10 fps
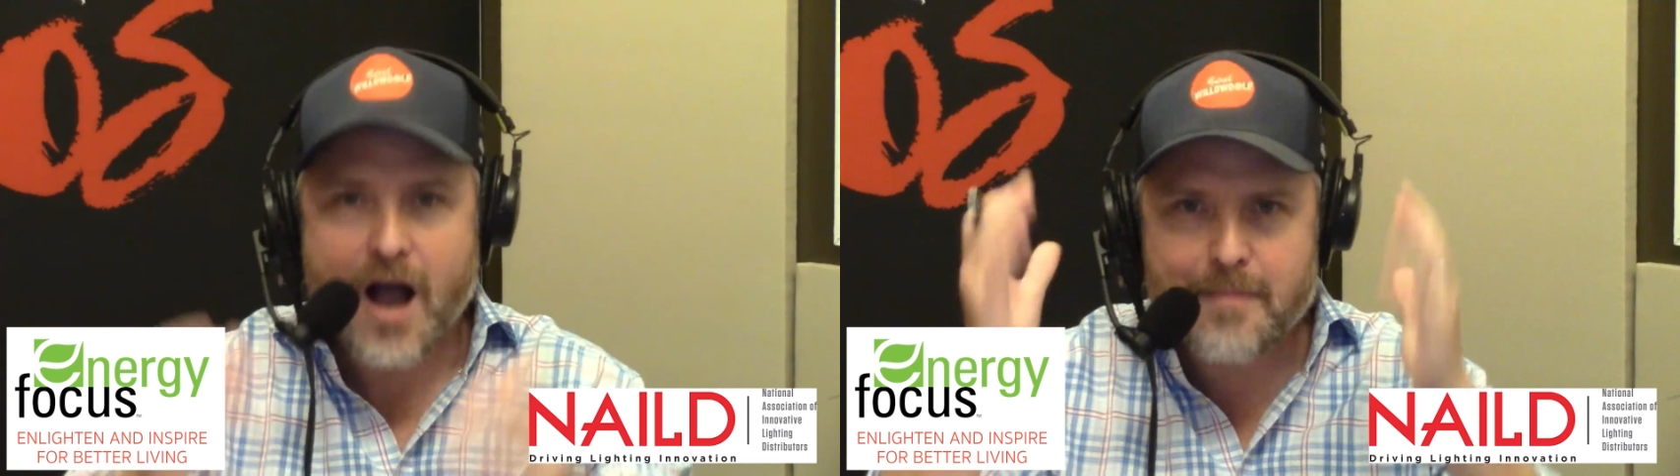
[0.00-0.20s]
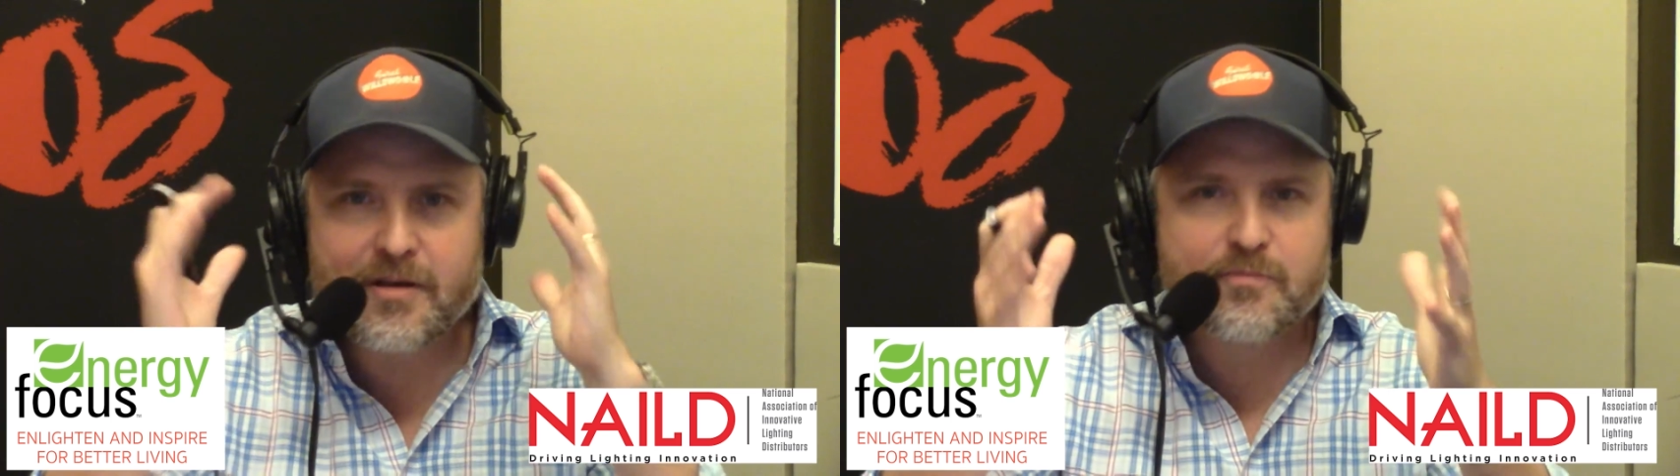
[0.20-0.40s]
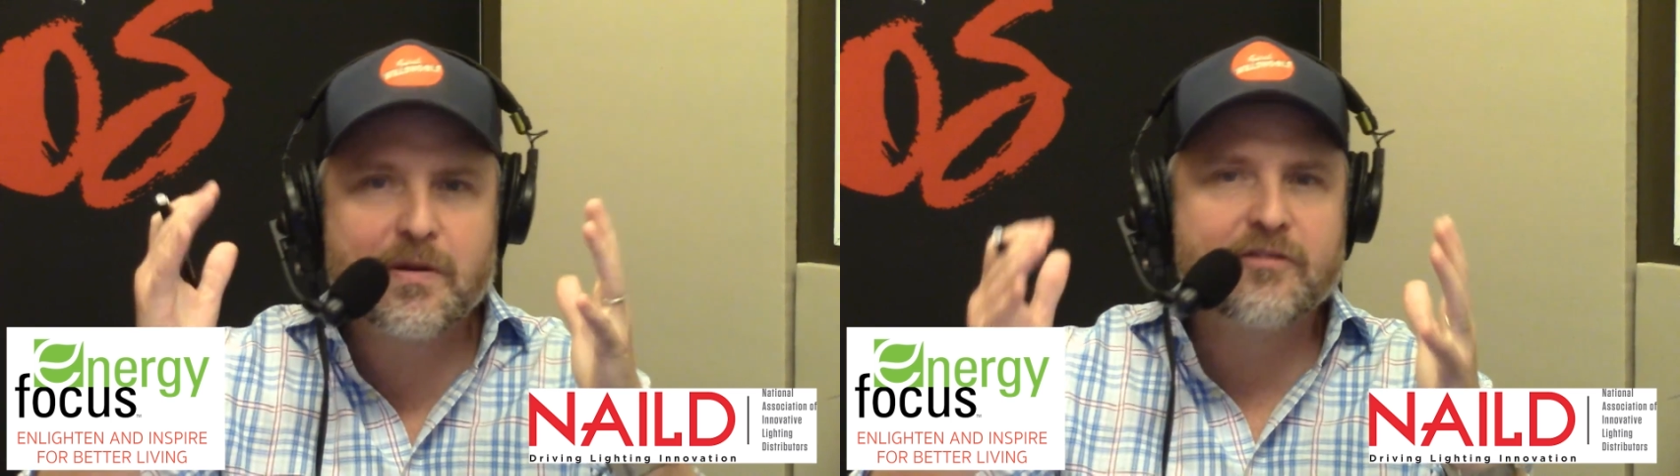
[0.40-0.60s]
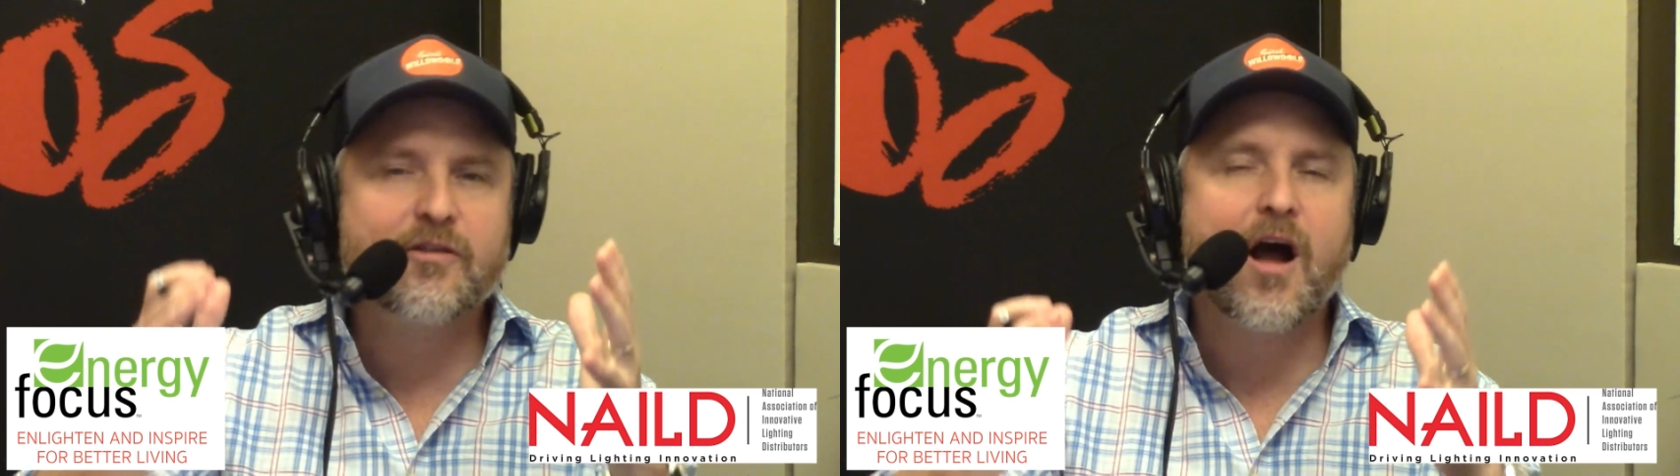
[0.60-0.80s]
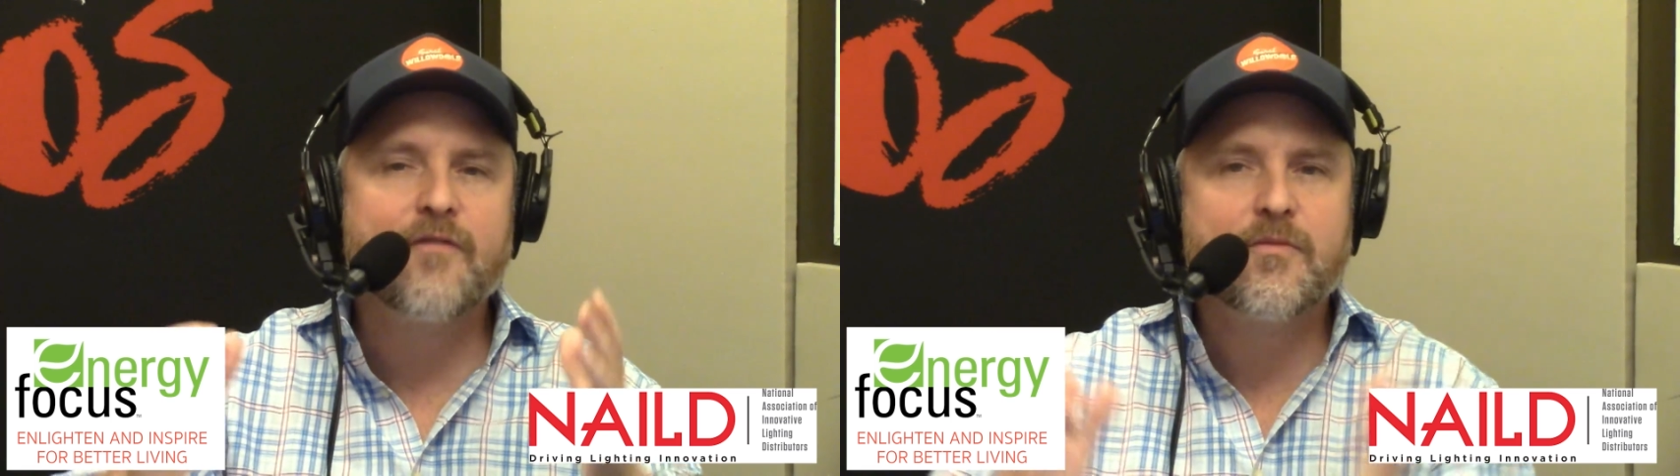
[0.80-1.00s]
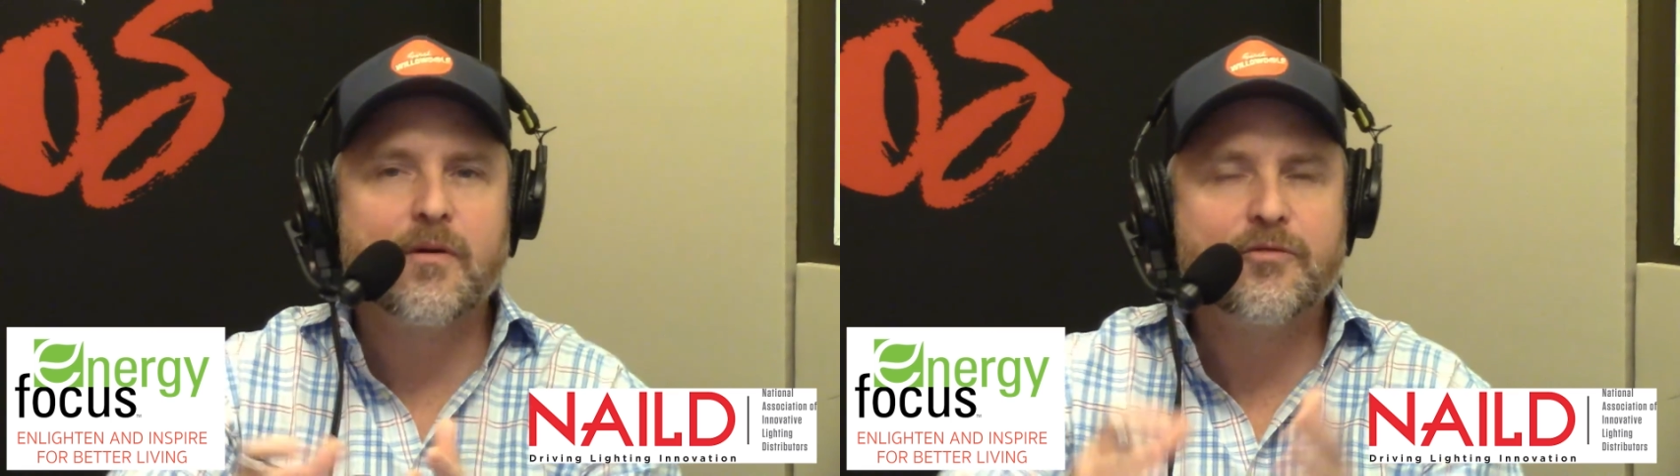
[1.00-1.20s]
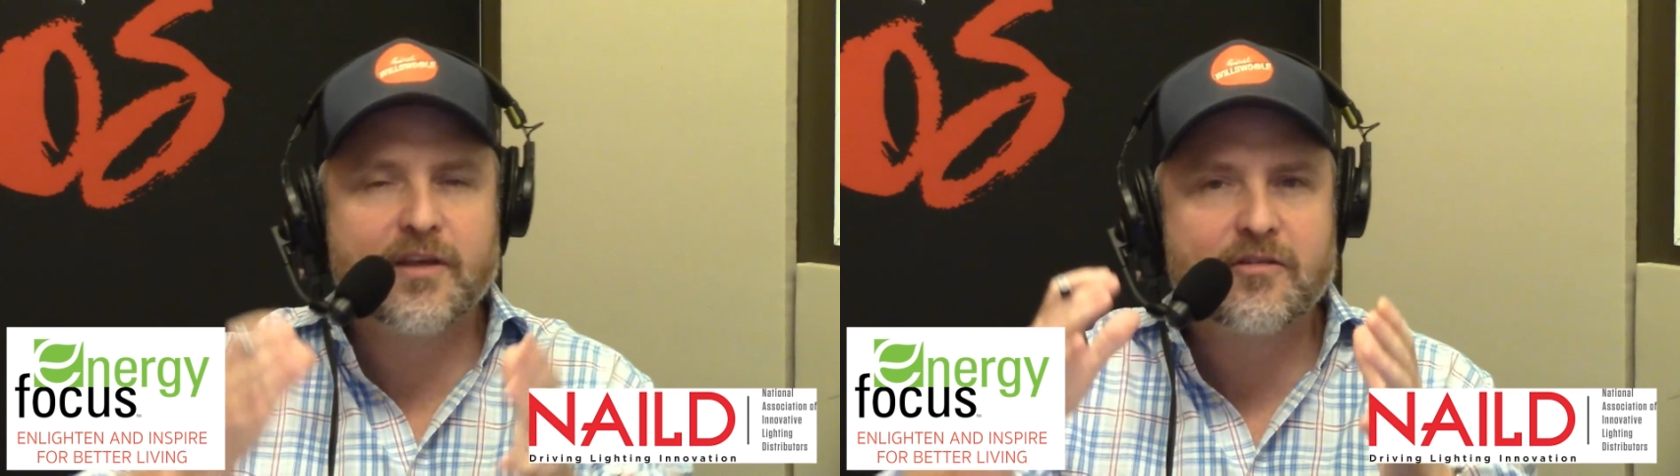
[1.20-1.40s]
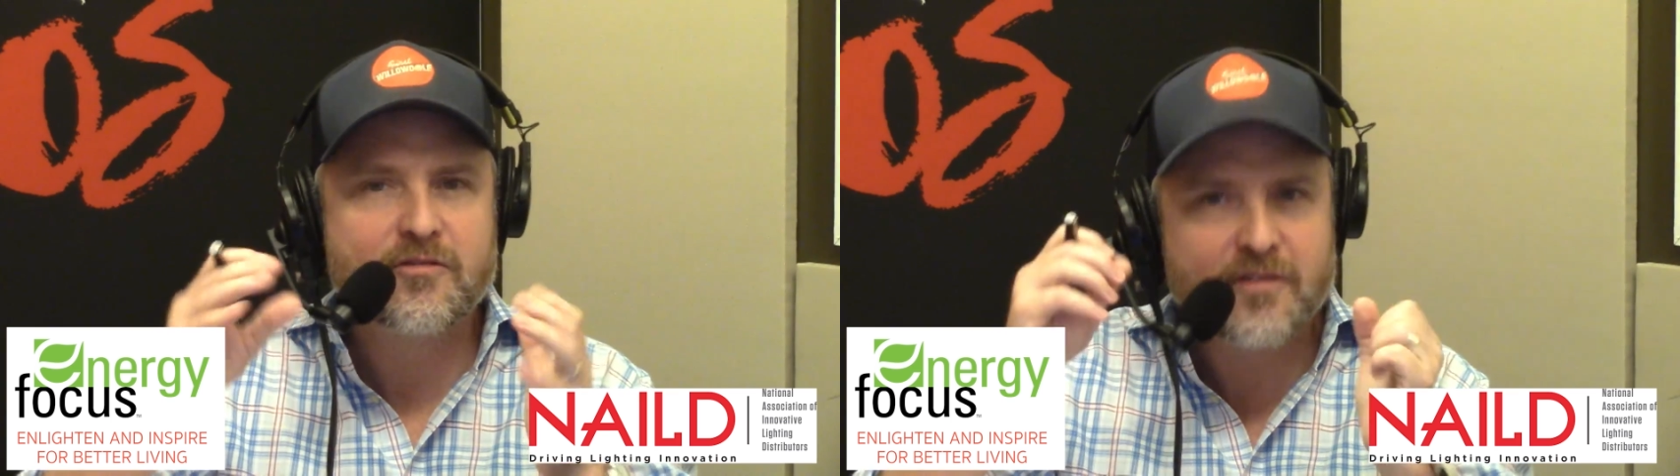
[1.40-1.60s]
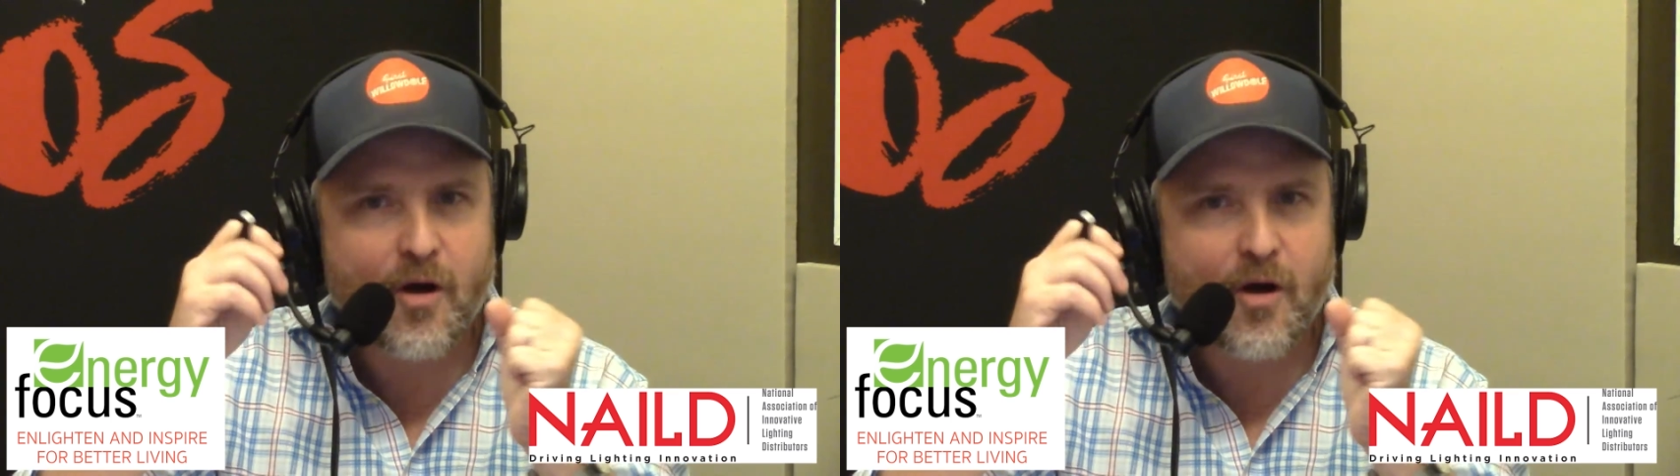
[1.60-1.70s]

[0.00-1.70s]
I'm just pissed off about this.